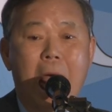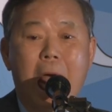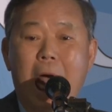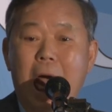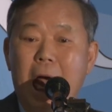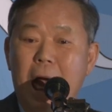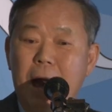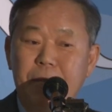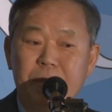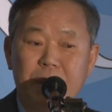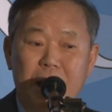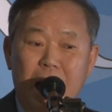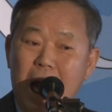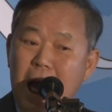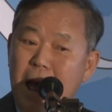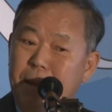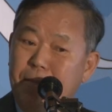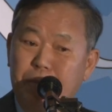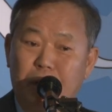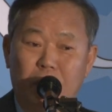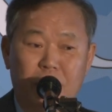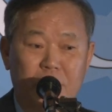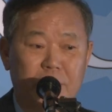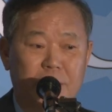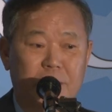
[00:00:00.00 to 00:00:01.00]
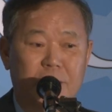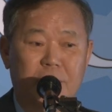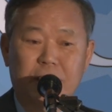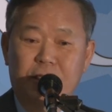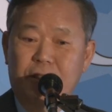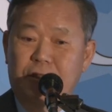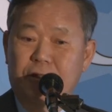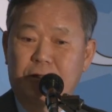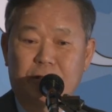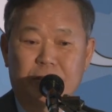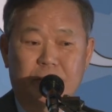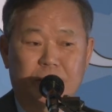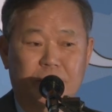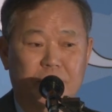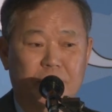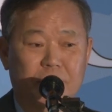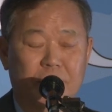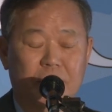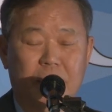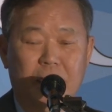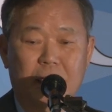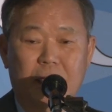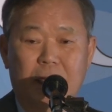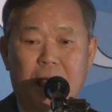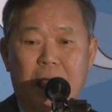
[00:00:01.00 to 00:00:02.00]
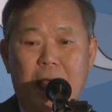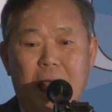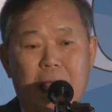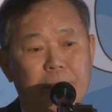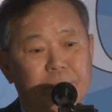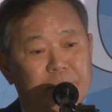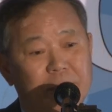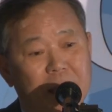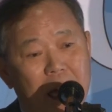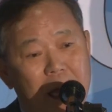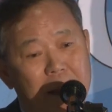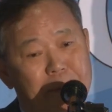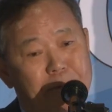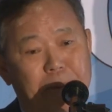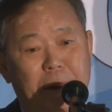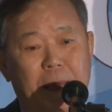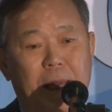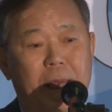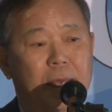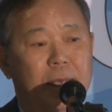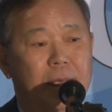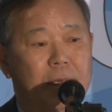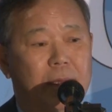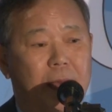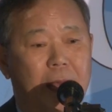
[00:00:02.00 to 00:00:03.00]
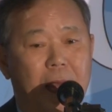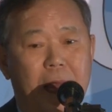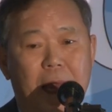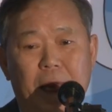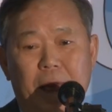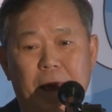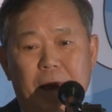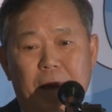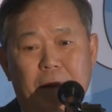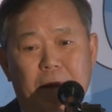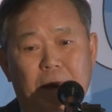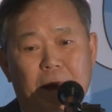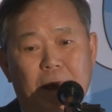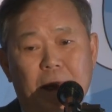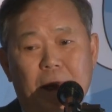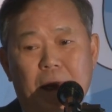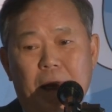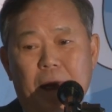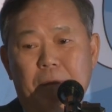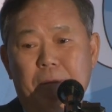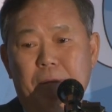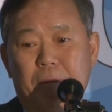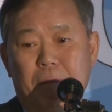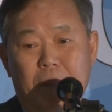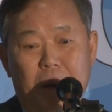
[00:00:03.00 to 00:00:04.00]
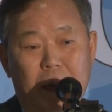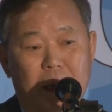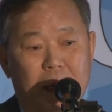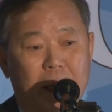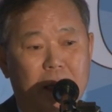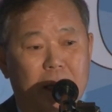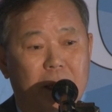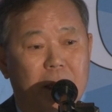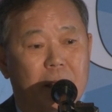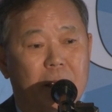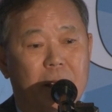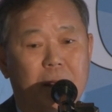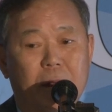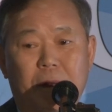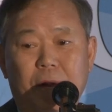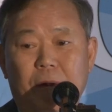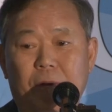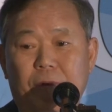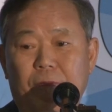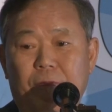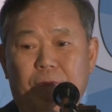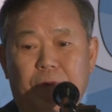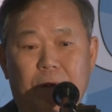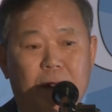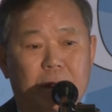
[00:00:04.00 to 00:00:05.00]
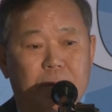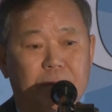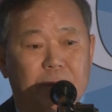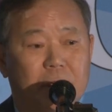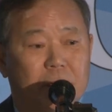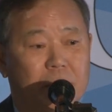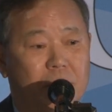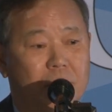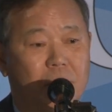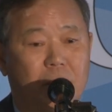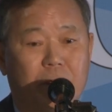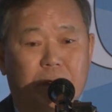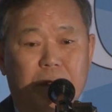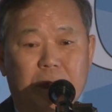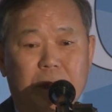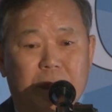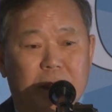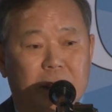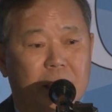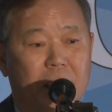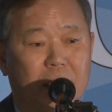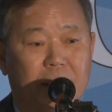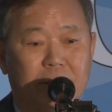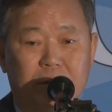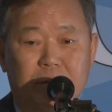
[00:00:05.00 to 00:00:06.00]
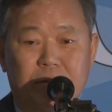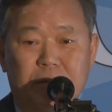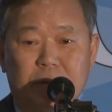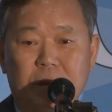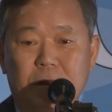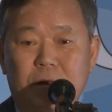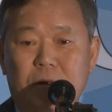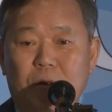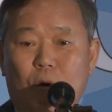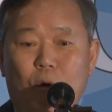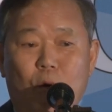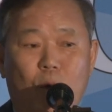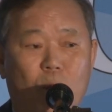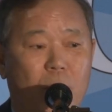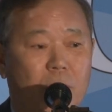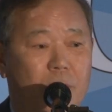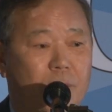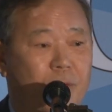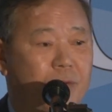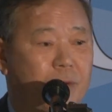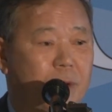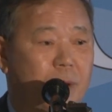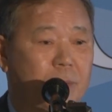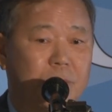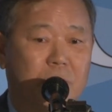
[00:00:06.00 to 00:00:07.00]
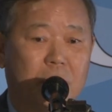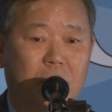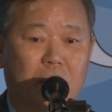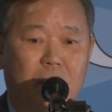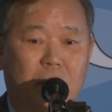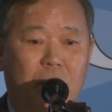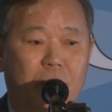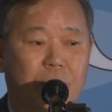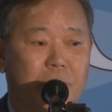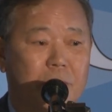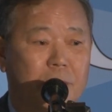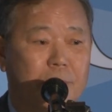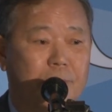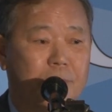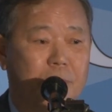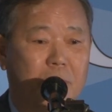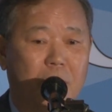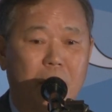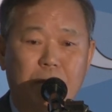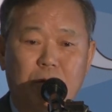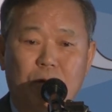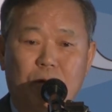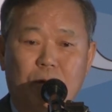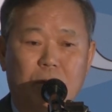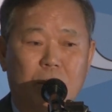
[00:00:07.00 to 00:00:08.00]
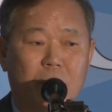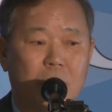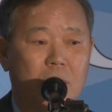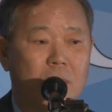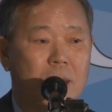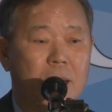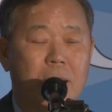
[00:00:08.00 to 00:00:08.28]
I'm not a politician. I'm not paid any money from the Korean government or from the Korean people.